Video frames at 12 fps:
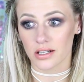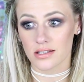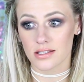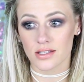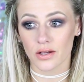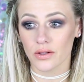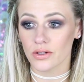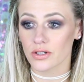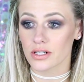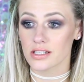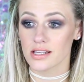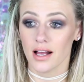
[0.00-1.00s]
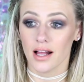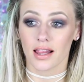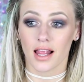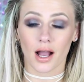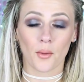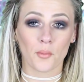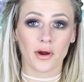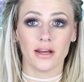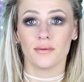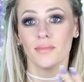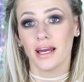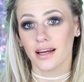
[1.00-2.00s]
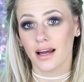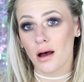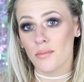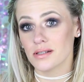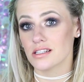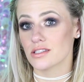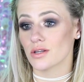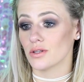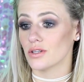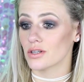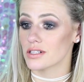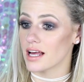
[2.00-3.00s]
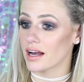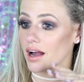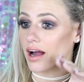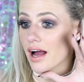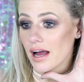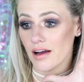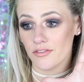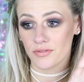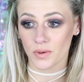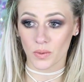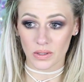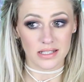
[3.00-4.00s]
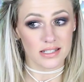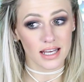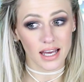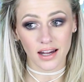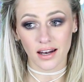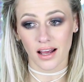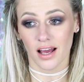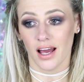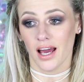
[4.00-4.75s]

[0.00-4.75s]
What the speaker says: It still looks like I'm wearing makeup. It still looks like I have flawless skin.